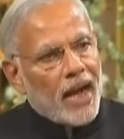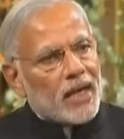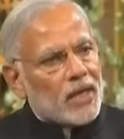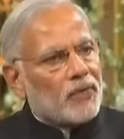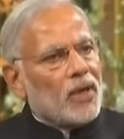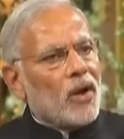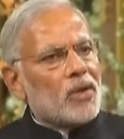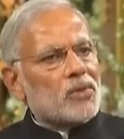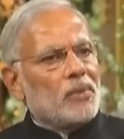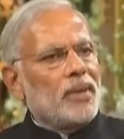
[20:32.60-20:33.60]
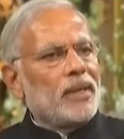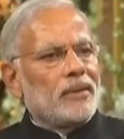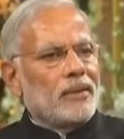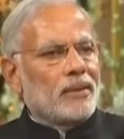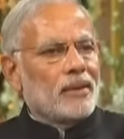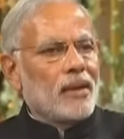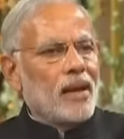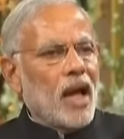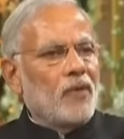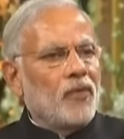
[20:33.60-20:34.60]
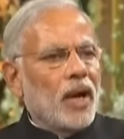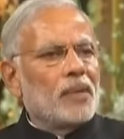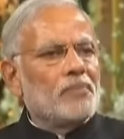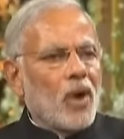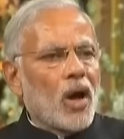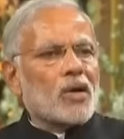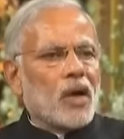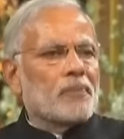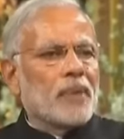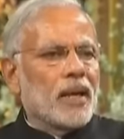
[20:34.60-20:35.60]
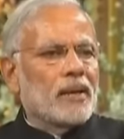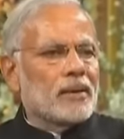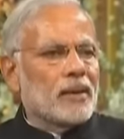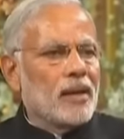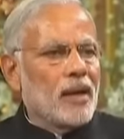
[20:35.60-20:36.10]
and it will also mean a world more confident